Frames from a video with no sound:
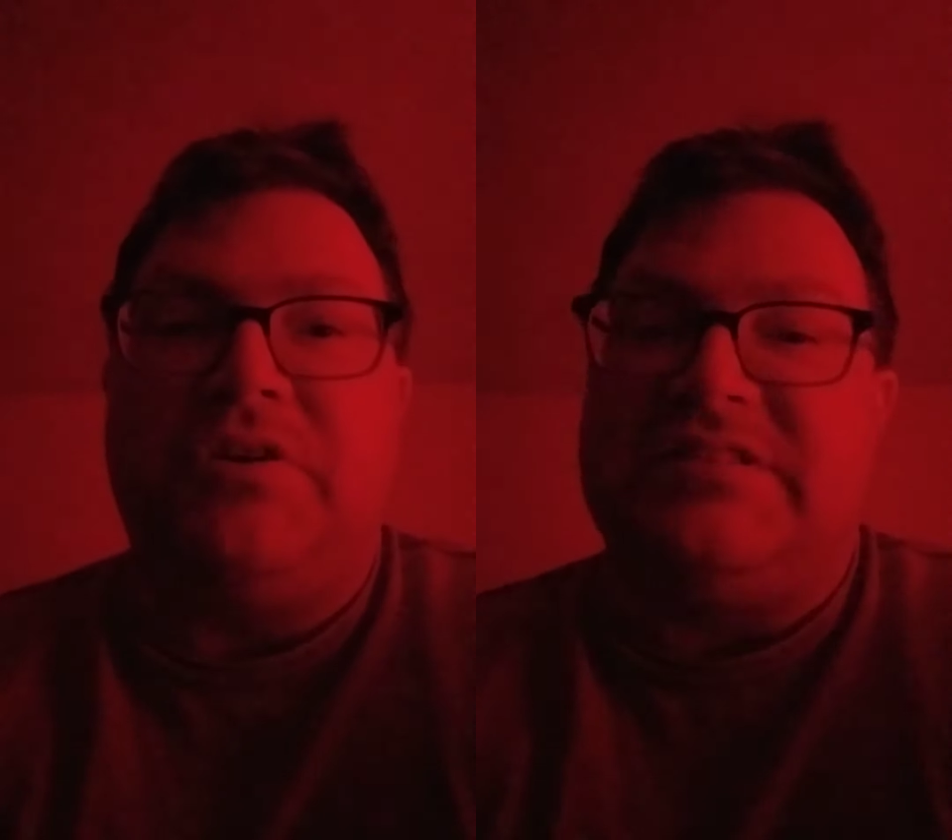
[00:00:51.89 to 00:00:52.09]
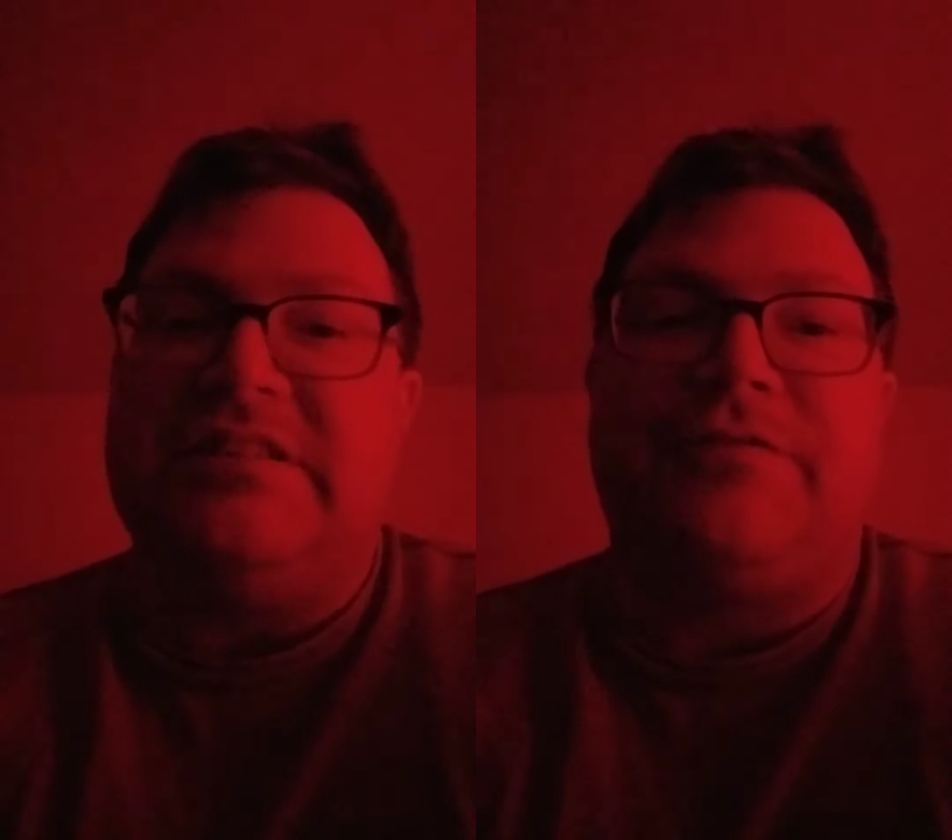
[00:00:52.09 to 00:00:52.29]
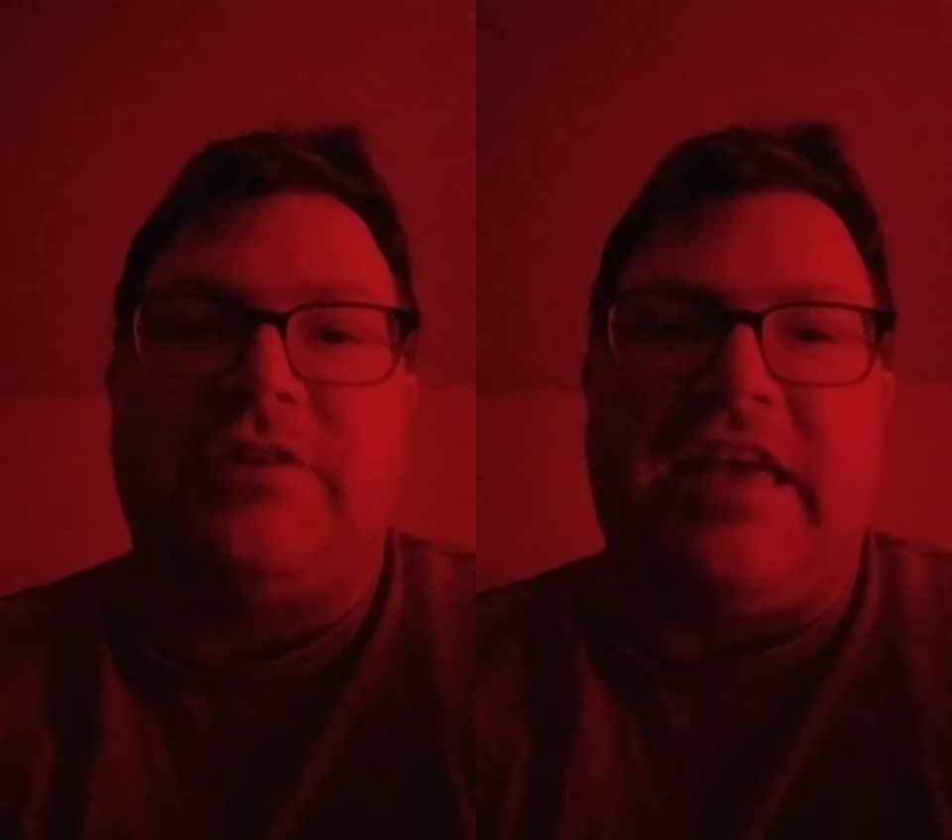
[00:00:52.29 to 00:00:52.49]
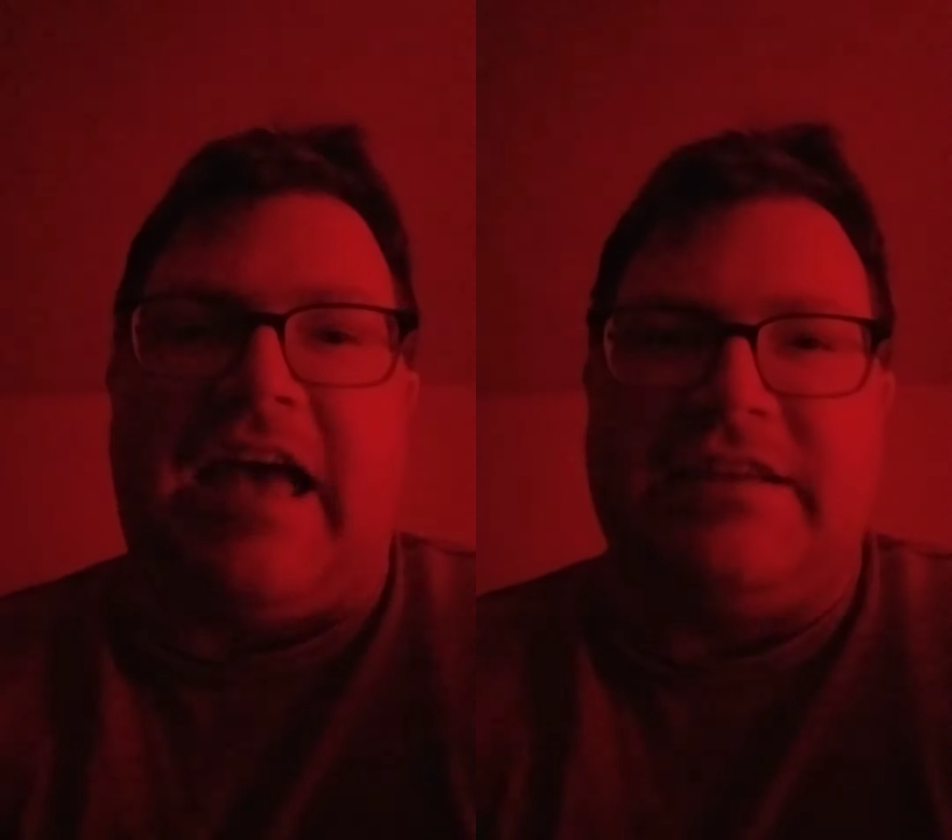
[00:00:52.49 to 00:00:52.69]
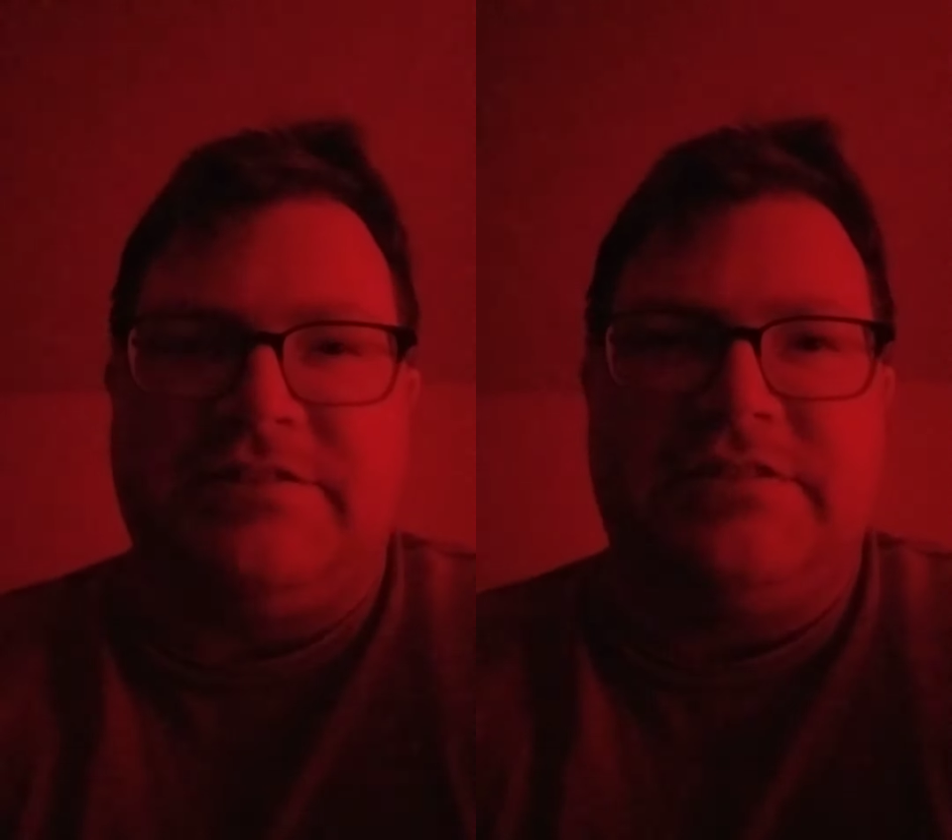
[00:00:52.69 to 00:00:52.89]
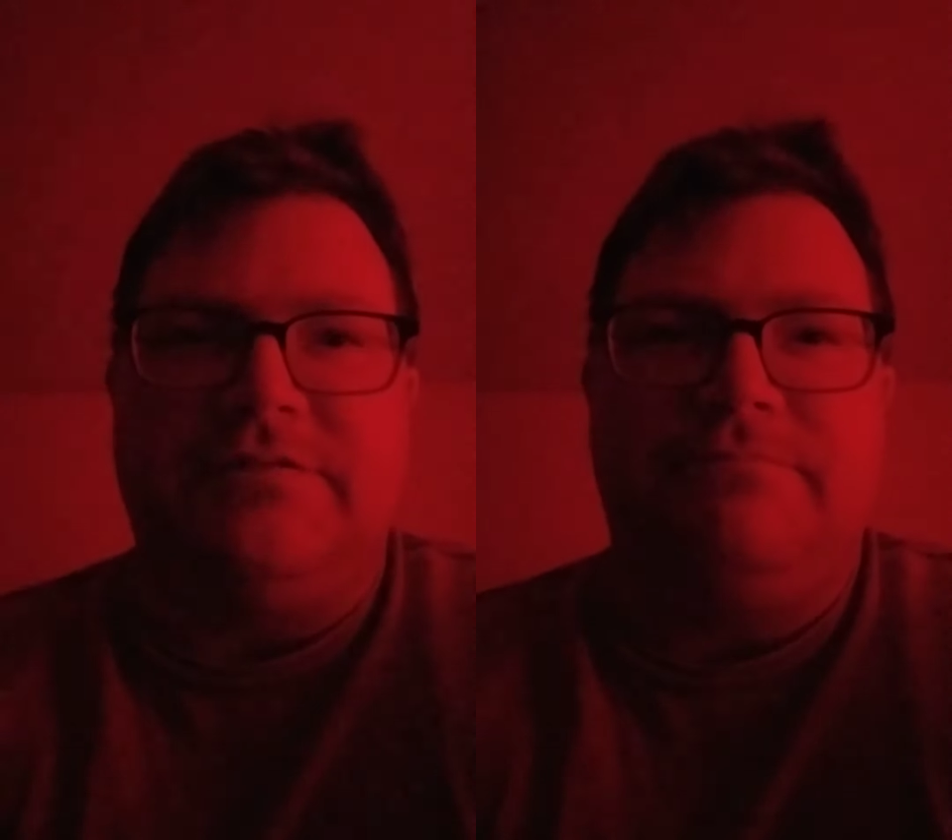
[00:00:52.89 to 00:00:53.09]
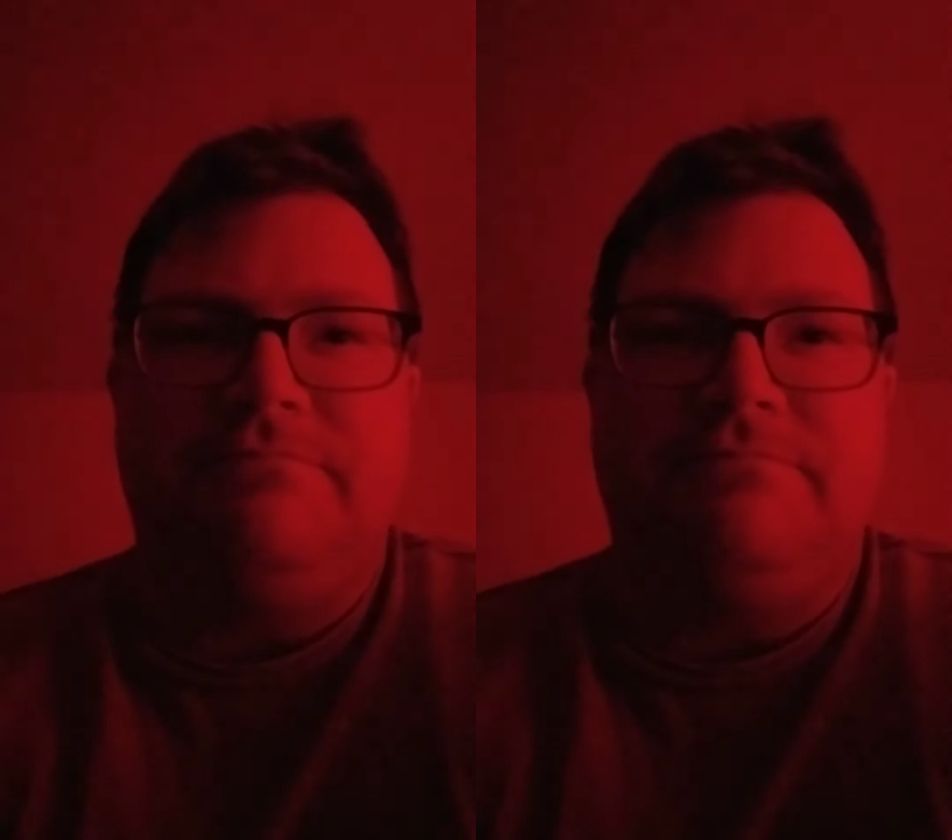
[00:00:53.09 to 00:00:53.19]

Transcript: it's a different cast.